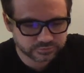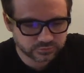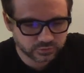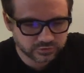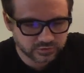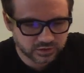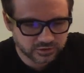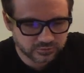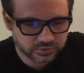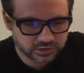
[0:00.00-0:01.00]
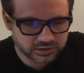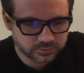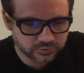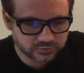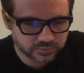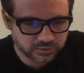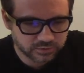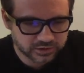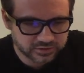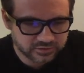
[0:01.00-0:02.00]
what's the next one? I keep losing my
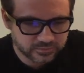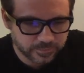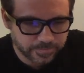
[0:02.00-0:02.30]
place.